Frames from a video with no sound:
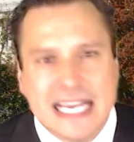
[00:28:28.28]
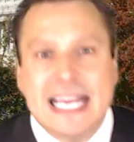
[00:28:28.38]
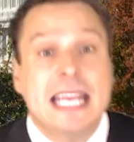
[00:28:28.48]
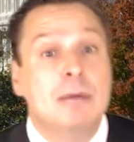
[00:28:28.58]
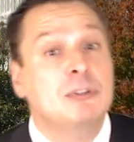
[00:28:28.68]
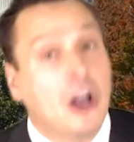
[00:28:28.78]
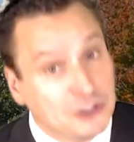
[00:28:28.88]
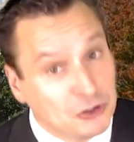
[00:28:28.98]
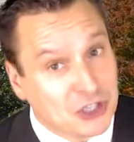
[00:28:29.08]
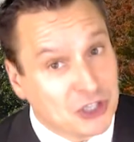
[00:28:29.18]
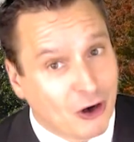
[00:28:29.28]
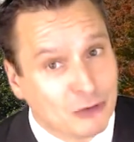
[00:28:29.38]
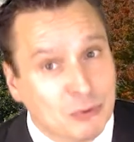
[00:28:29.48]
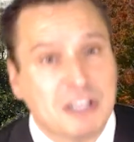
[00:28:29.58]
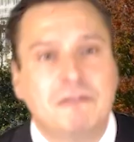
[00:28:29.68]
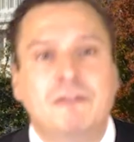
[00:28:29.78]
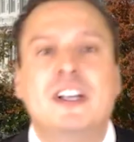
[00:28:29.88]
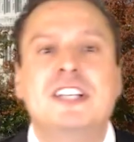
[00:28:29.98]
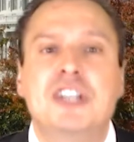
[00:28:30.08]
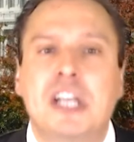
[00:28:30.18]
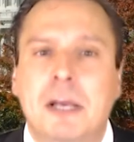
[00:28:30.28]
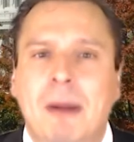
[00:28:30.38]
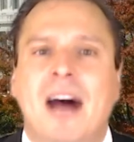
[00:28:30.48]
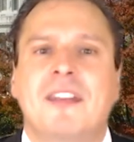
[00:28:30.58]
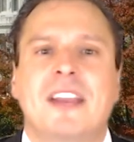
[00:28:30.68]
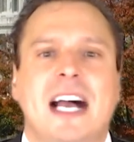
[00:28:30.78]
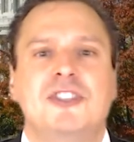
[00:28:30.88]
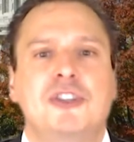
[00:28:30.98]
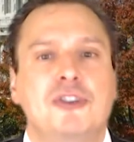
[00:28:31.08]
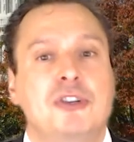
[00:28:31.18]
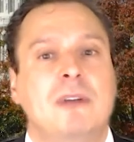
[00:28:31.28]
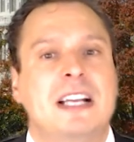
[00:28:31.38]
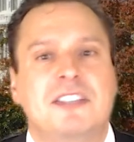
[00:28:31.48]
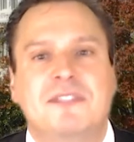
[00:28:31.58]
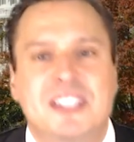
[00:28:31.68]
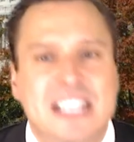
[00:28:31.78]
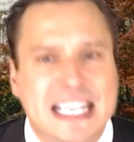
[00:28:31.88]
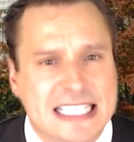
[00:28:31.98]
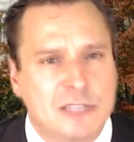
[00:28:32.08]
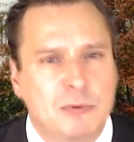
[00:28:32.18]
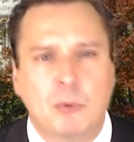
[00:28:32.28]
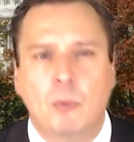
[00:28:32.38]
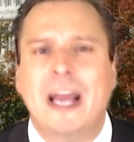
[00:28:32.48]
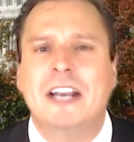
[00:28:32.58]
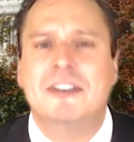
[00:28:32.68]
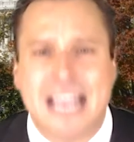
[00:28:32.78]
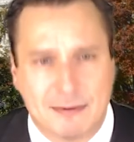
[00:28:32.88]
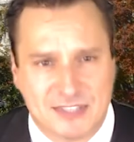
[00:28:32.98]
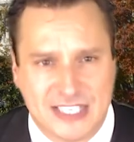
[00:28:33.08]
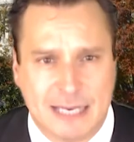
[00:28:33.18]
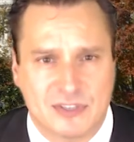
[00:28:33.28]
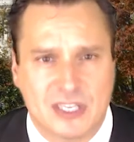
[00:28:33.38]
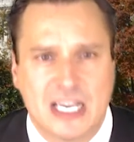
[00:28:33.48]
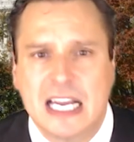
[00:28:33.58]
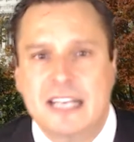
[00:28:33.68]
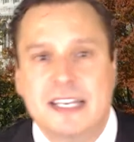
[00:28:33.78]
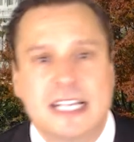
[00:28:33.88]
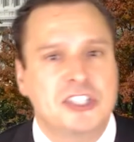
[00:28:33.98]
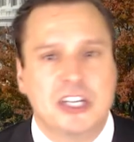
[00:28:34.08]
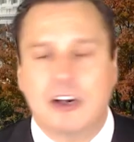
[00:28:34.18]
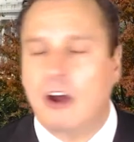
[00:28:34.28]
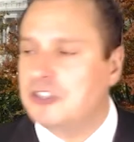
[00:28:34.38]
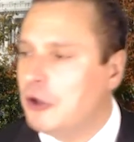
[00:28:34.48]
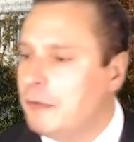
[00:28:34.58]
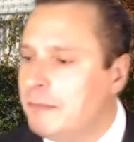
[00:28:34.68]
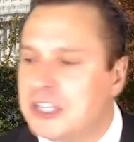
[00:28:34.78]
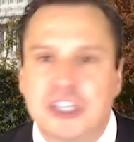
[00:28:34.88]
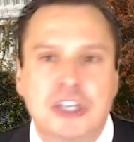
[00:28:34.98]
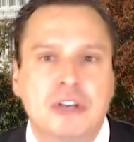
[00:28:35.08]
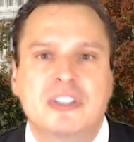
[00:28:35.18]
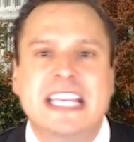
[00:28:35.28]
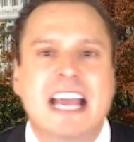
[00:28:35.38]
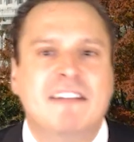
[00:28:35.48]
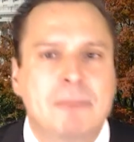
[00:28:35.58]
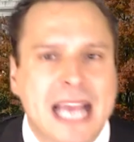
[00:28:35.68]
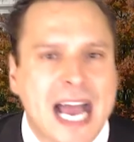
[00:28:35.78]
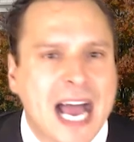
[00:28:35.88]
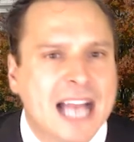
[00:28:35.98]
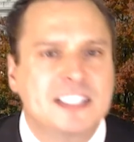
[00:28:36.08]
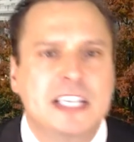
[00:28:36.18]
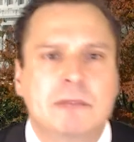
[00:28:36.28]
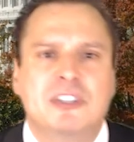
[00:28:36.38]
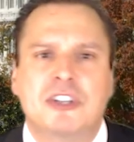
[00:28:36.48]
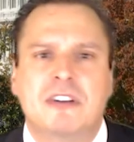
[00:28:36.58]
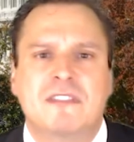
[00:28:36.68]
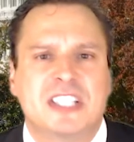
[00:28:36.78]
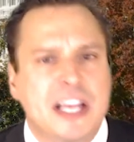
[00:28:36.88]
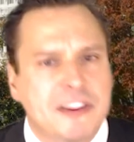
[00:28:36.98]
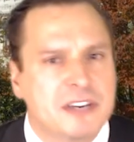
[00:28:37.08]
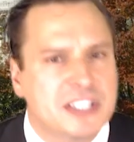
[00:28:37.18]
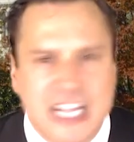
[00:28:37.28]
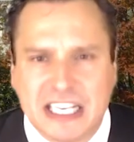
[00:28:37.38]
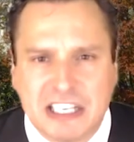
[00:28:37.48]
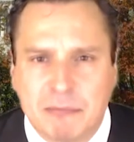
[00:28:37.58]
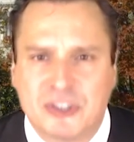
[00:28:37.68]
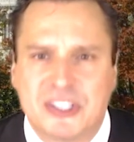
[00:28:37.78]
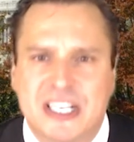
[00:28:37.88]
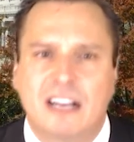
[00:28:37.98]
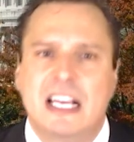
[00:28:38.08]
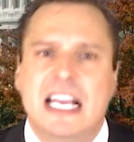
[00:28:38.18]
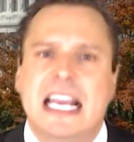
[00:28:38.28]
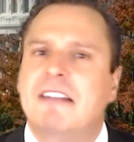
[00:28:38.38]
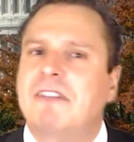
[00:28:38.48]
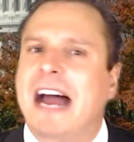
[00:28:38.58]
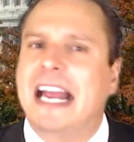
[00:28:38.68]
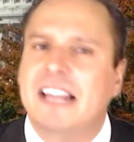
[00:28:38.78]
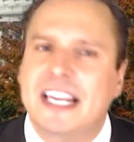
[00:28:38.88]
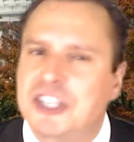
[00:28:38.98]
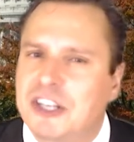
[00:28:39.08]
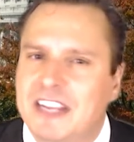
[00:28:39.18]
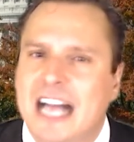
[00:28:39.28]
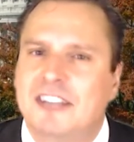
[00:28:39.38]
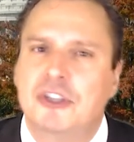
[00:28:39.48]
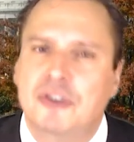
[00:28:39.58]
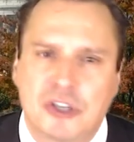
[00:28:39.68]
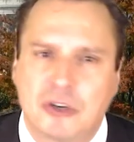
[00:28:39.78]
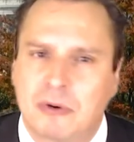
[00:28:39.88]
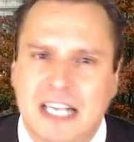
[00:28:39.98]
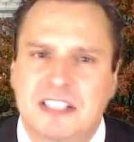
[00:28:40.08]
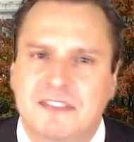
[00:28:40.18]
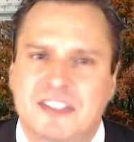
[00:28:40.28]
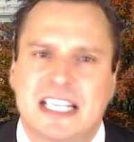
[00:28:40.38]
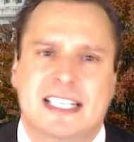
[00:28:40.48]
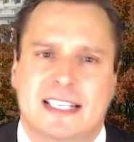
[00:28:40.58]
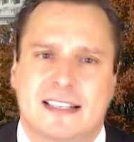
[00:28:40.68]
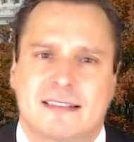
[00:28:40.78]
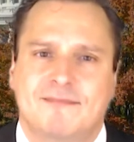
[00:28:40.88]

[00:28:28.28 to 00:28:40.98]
He was also charged with infringing upon the constitutional rights of citizens with wiretap schemes. Nixon also misused the FBI, Secret Service, and other executive personnel in violation of the constitutional rights of citizens.